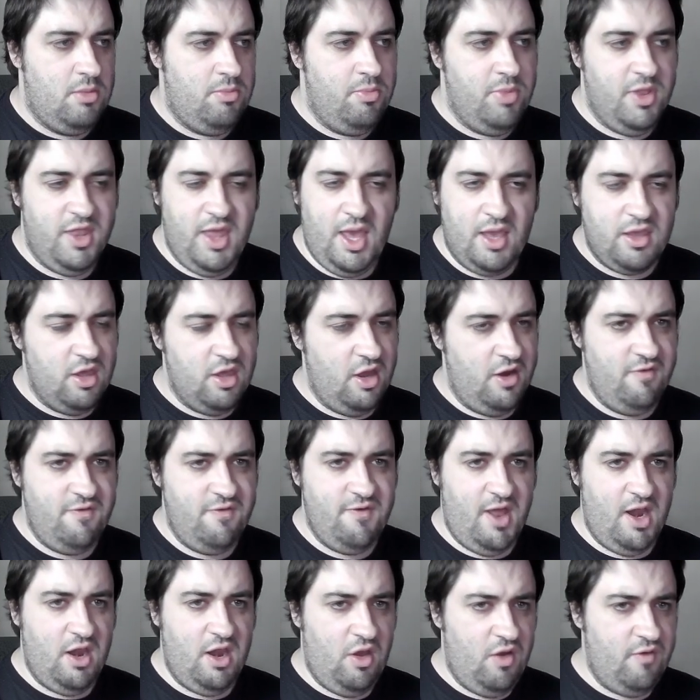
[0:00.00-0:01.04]
but that kind of
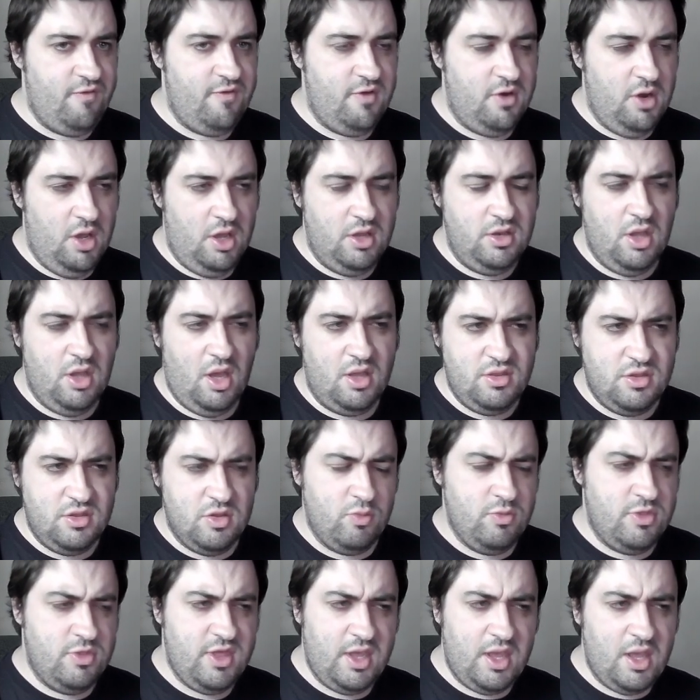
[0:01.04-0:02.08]
fell off, and I
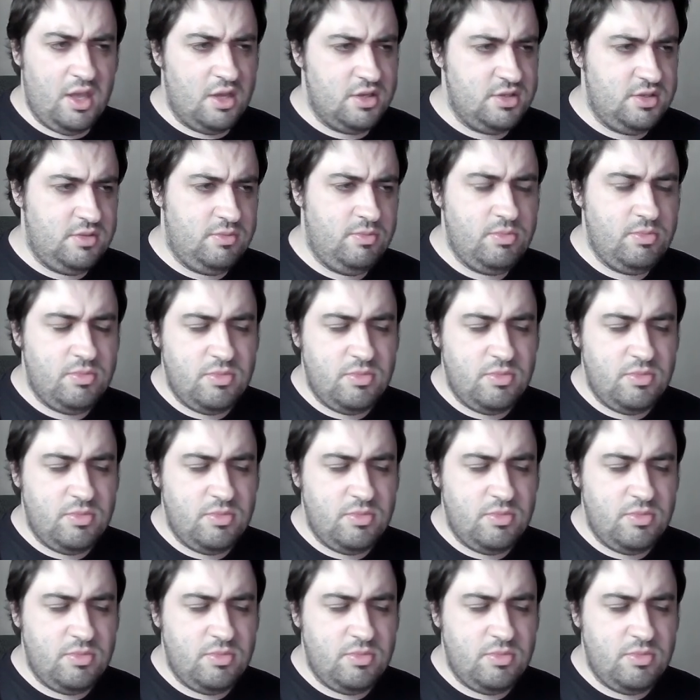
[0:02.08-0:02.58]
don't think I